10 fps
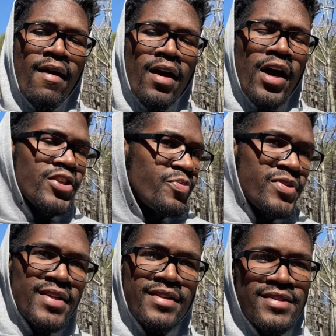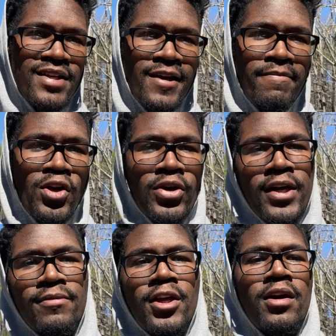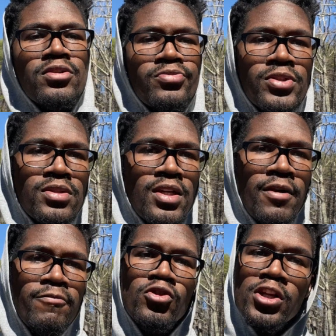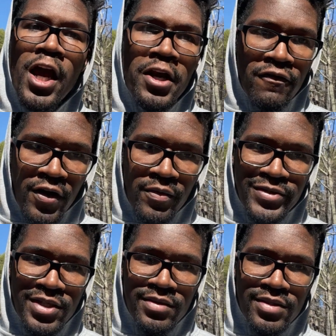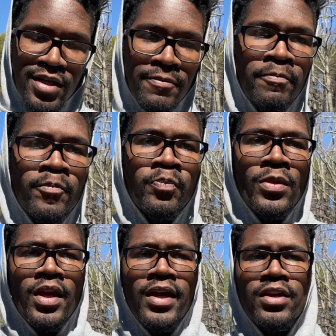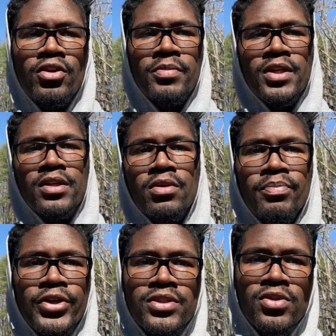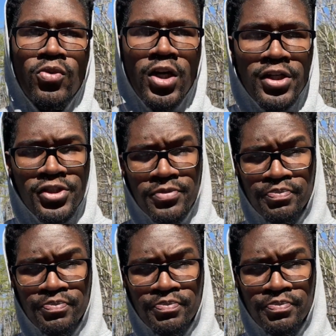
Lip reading: 100% of the time. Okay, not 100% of the time, 95% of the time, and it'll be a breeze to wash.